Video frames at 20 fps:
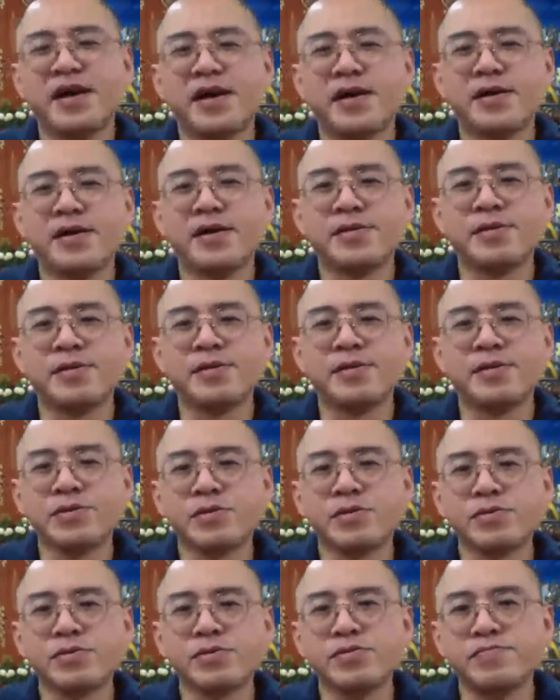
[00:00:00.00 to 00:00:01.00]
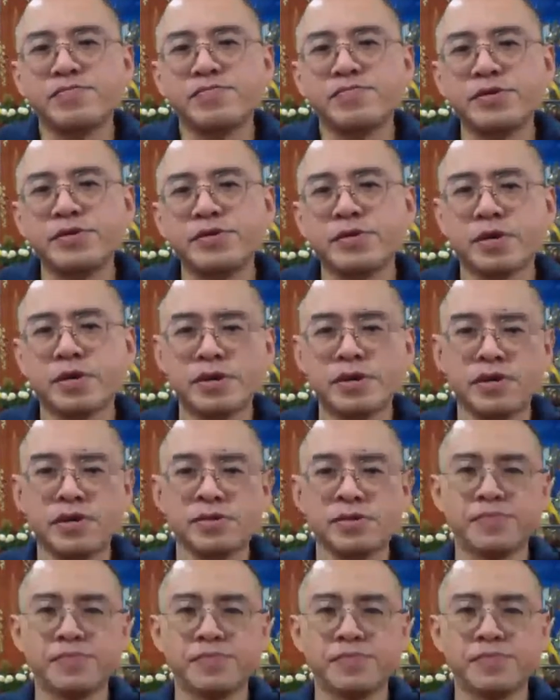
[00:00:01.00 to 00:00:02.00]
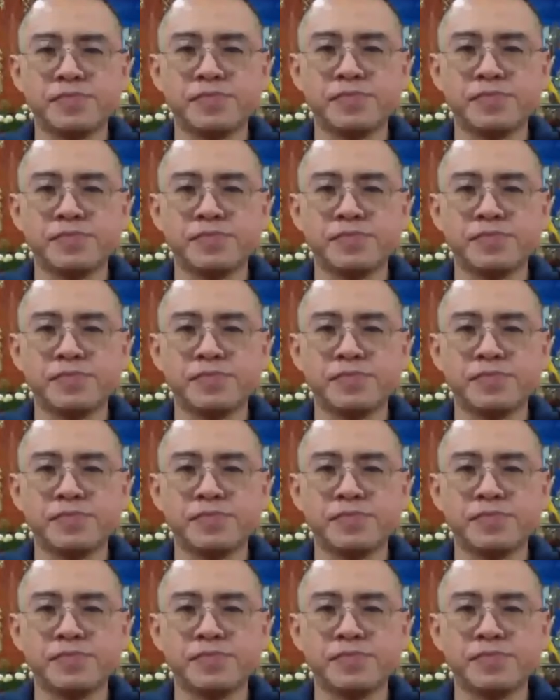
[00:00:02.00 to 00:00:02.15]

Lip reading: and also to build a